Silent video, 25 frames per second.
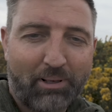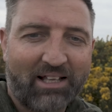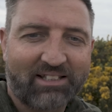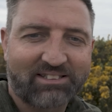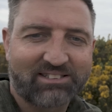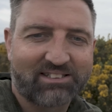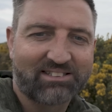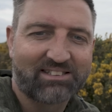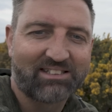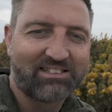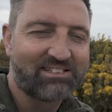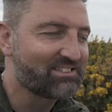
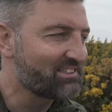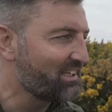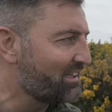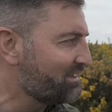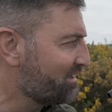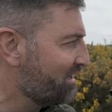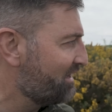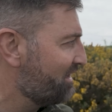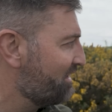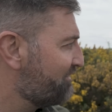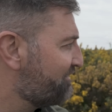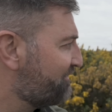passed us and
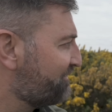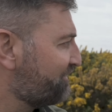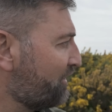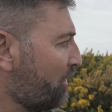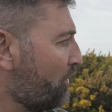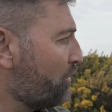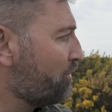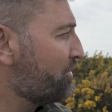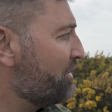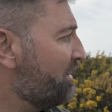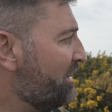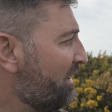said that they've
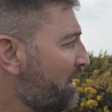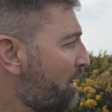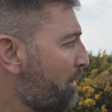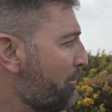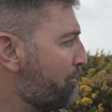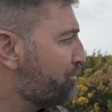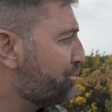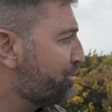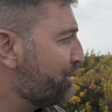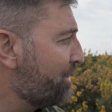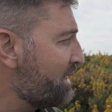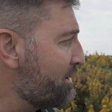flown
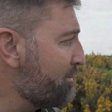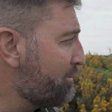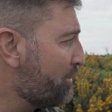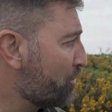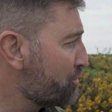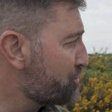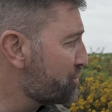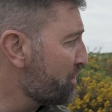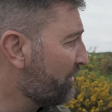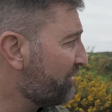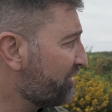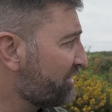pretty
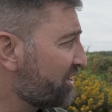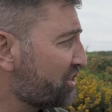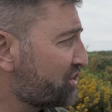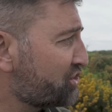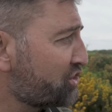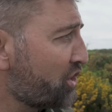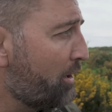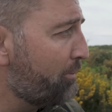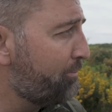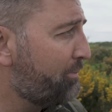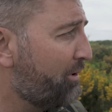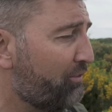much over the
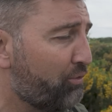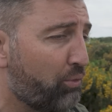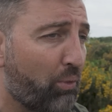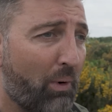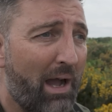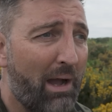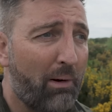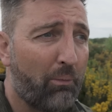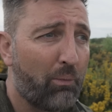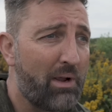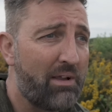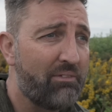top of
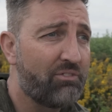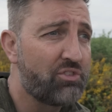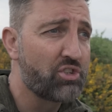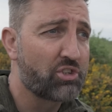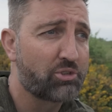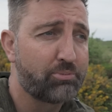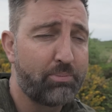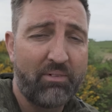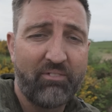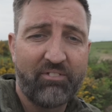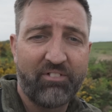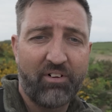where we've
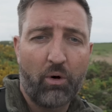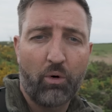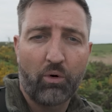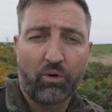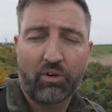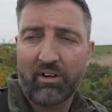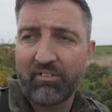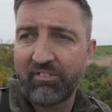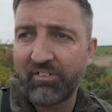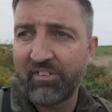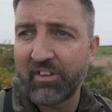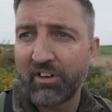just been
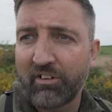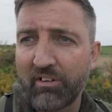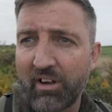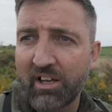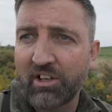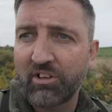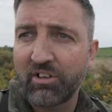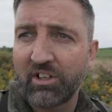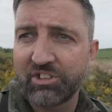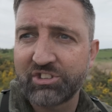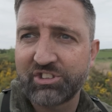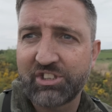photographing the
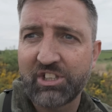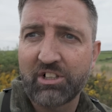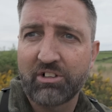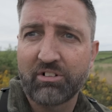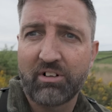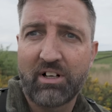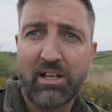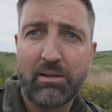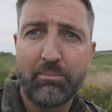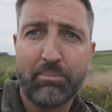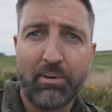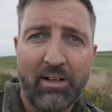great crested
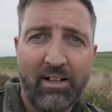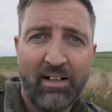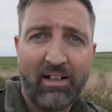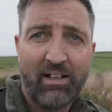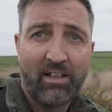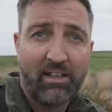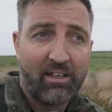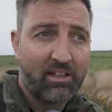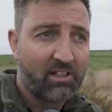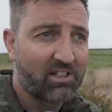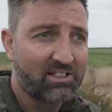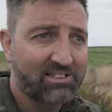grebe,
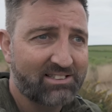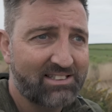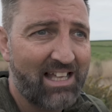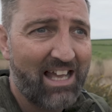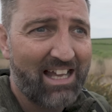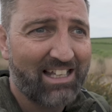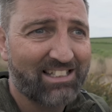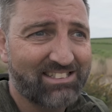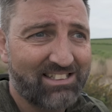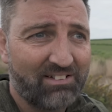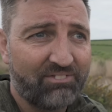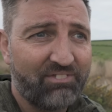because they
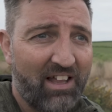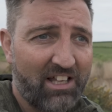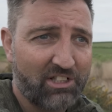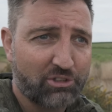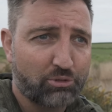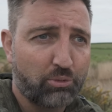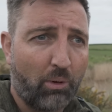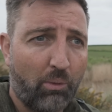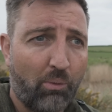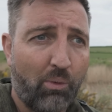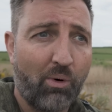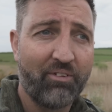asked if
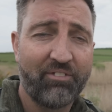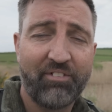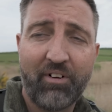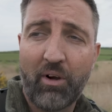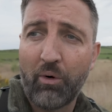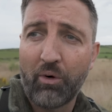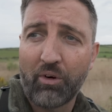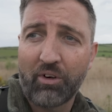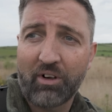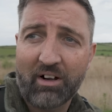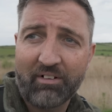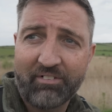that's what we were
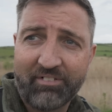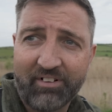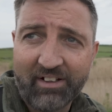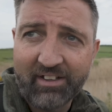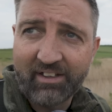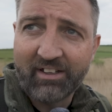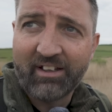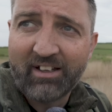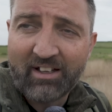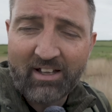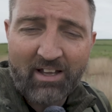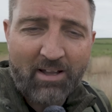
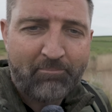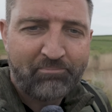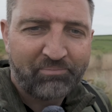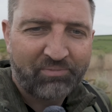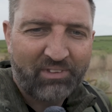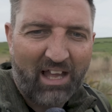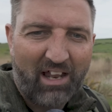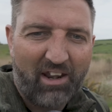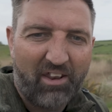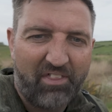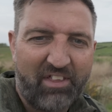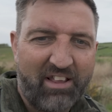photographing,
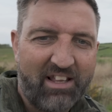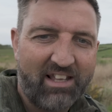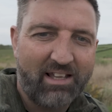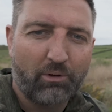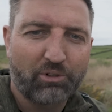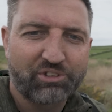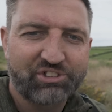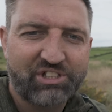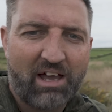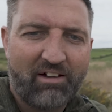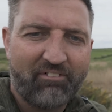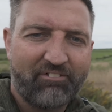and I think I
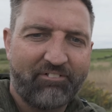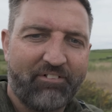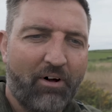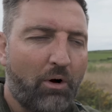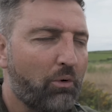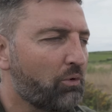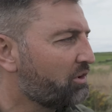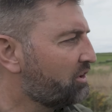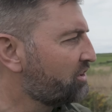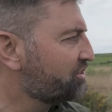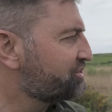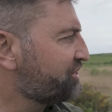was that
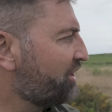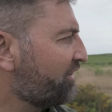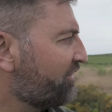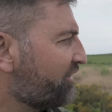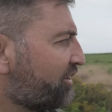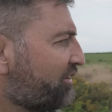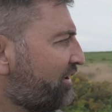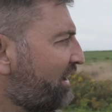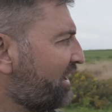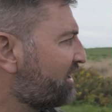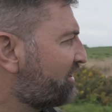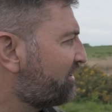focused on
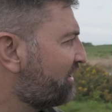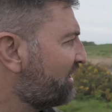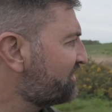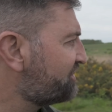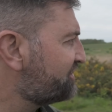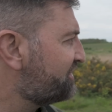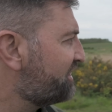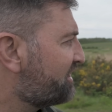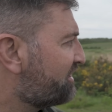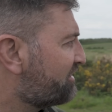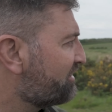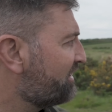the great
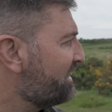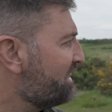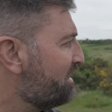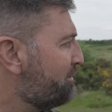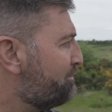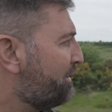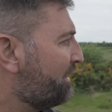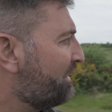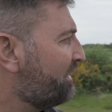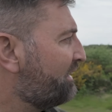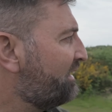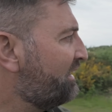crested
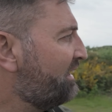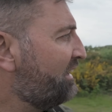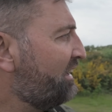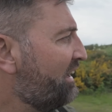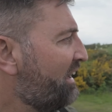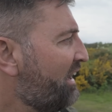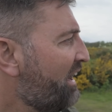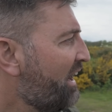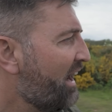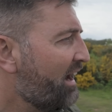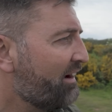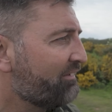grebe
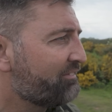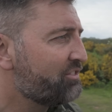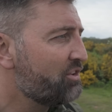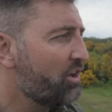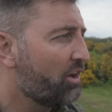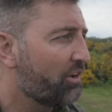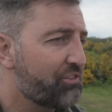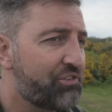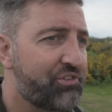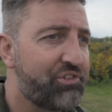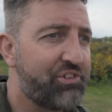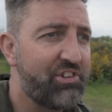I've
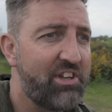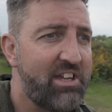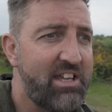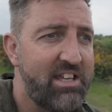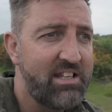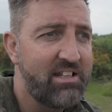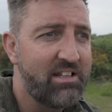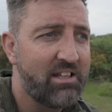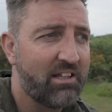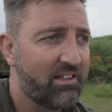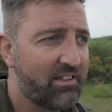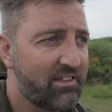not
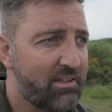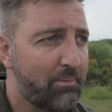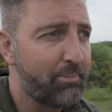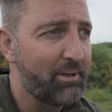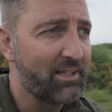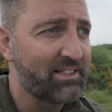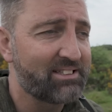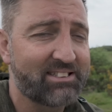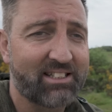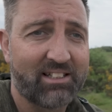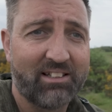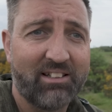seen the
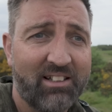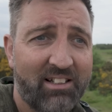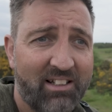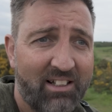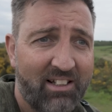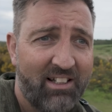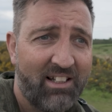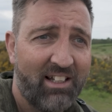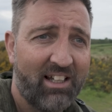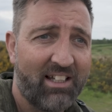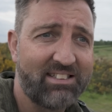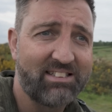bittern
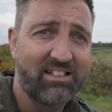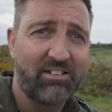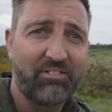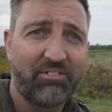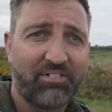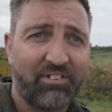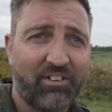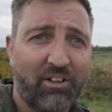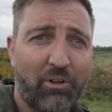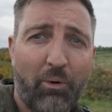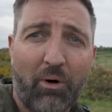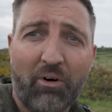as it
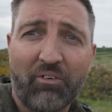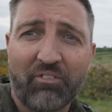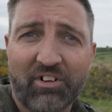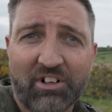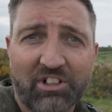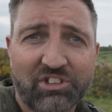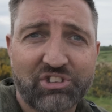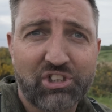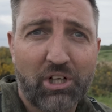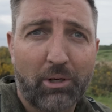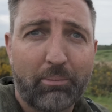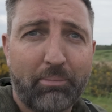flew over
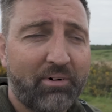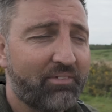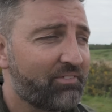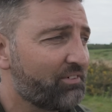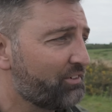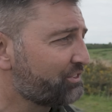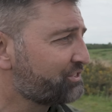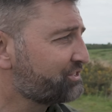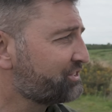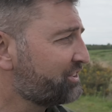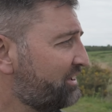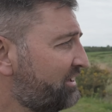the top of
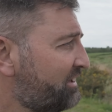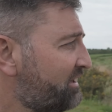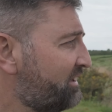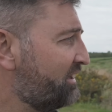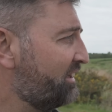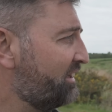us,